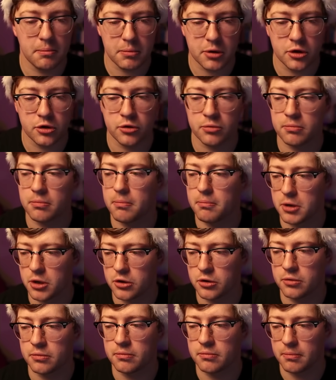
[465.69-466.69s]
Boom,
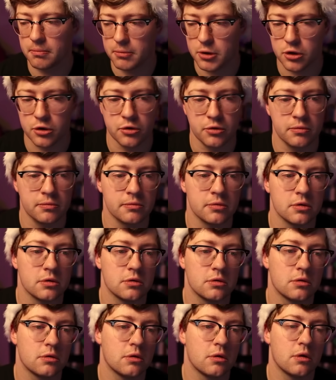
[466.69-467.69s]
boom, boom
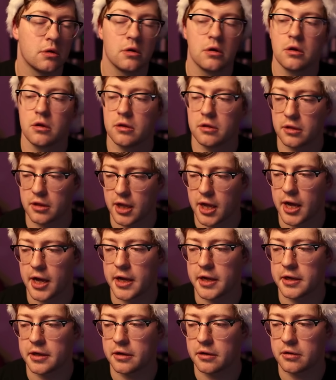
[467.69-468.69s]

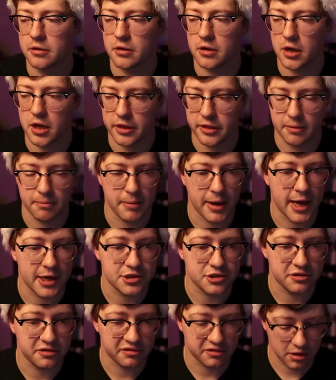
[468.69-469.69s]
line and the
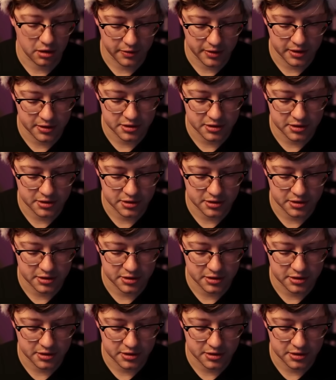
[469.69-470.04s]
matches go